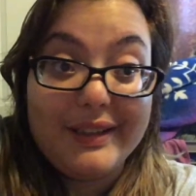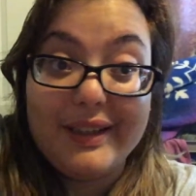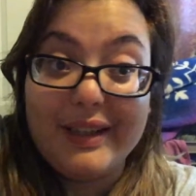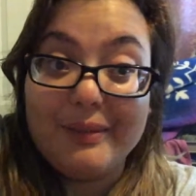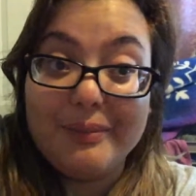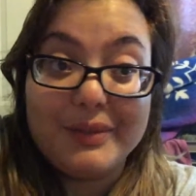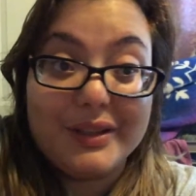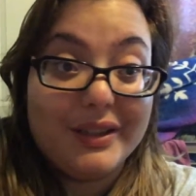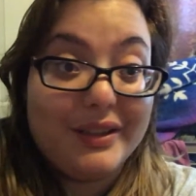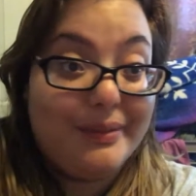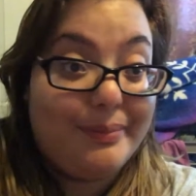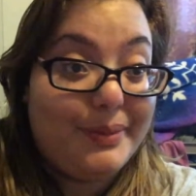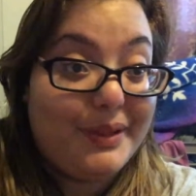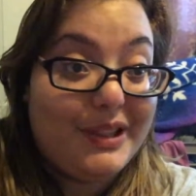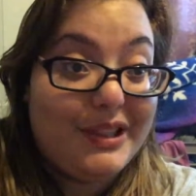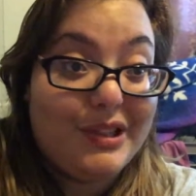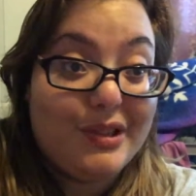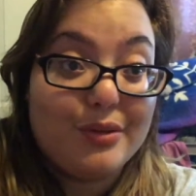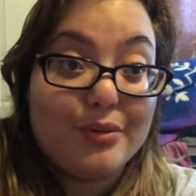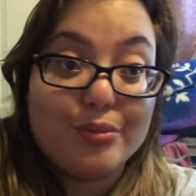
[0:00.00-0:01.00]
and I'm gonna
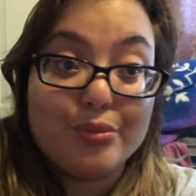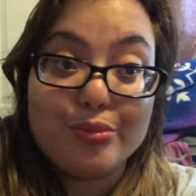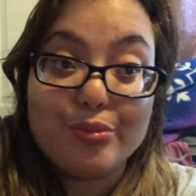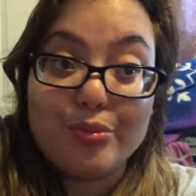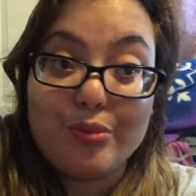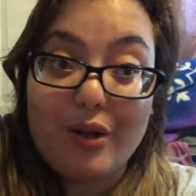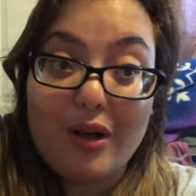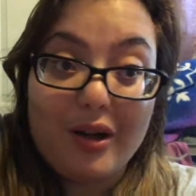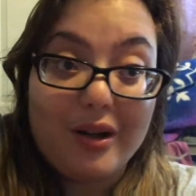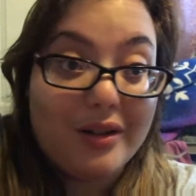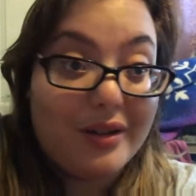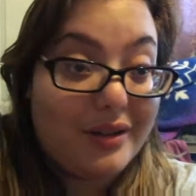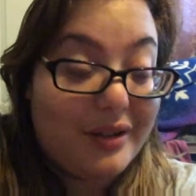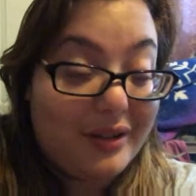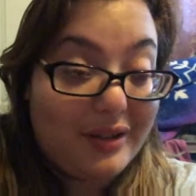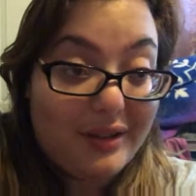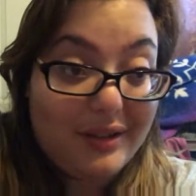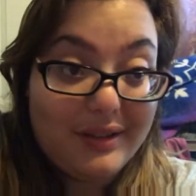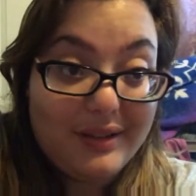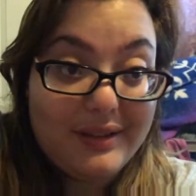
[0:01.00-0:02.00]
be
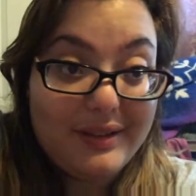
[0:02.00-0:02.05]
stronger